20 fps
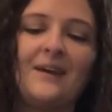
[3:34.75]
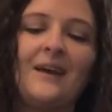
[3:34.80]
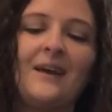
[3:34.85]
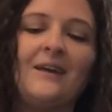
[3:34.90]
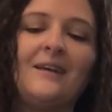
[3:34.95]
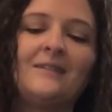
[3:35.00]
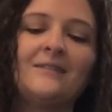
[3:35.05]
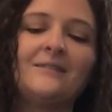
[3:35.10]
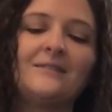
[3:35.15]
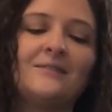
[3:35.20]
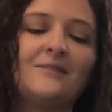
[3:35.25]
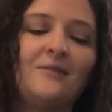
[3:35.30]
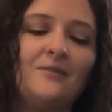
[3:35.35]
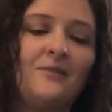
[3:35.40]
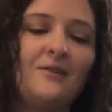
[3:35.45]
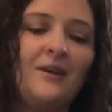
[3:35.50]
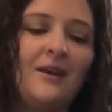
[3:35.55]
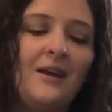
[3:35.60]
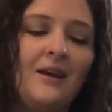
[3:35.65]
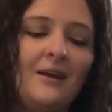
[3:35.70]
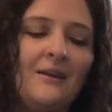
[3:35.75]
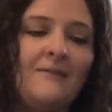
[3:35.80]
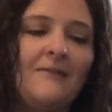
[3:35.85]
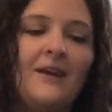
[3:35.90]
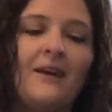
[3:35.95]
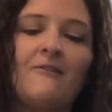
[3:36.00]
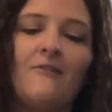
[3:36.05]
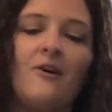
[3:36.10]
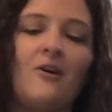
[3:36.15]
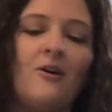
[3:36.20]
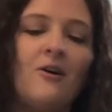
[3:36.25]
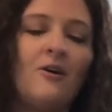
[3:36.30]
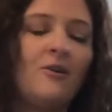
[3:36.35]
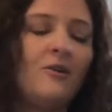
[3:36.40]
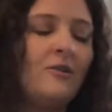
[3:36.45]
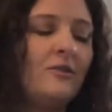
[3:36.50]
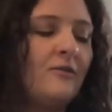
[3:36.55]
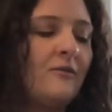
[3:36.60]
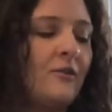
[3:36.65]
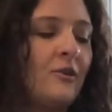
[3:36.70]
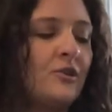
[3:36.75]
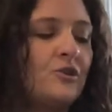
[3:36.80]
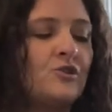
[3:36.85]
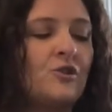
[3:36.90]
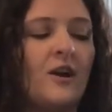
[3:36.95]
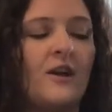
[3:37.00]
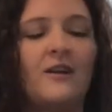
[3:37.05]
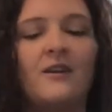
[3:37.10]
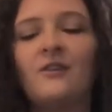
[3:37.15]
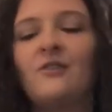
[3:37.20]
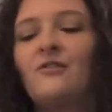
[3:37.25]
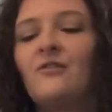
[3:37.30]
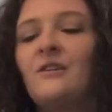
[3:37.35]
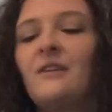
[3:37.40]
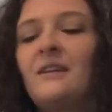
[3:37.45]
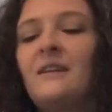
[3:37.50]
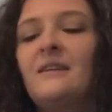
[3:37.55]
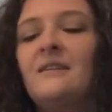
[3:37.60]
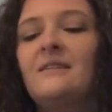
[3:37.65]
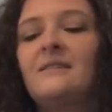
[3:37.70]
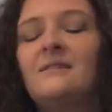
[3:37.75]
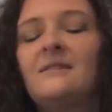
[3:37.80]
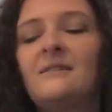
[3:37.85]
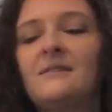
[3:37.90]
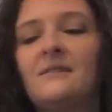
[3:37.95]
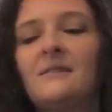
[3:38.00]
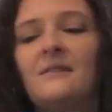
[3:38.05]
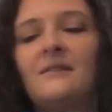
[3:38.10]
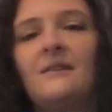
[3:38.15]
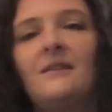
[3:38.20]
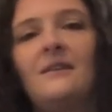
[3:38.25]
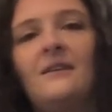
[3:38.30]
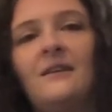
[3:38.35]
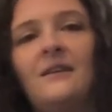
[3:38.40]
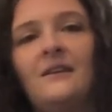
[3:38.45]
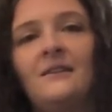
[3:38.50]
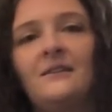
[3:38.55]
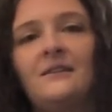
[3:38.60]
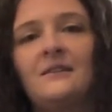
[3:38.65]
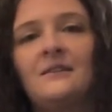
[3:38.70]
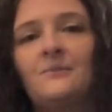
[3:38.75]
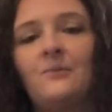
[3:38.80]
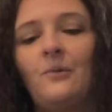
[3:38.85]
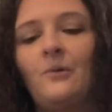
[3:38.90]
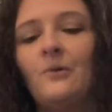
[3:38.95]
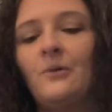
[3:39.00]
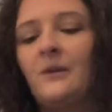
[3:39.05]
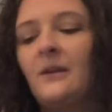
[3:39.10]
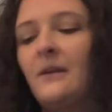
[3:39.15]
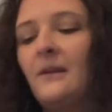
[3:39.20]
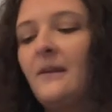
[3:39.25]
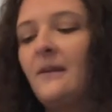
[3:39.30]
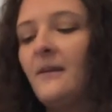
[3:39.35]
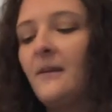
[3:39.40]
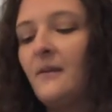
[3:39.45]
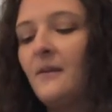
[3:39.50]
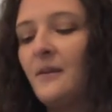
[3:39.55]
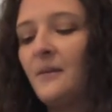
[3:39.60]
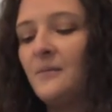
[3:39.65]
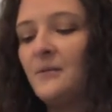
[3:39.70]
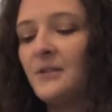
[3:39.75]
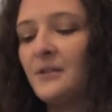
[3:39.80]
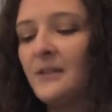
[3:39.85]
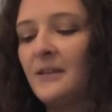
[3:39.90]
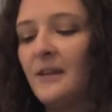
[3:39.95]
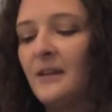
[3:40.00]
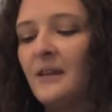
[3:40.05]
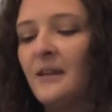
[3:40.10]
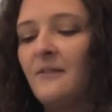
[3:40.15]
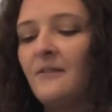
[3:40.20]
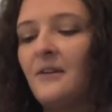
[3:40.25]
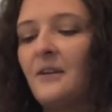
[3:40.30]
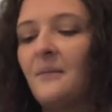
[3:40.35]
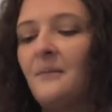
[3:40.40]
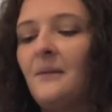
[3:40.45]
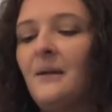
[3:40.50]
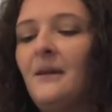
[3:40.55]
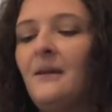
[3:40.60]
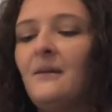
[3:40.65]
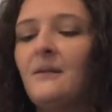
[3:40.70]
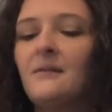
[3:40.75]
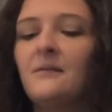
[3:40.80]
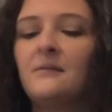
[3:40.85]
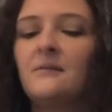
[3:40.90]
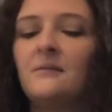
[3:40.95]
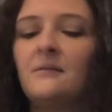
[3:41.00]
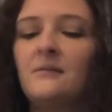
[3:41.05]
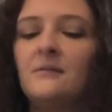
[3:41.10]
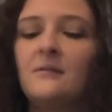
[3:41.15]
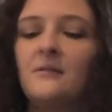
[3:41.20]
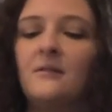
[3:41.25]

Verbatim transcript: Okay, so we have all of our dry ingredients in this bowl here. I'm just gonna give it a mix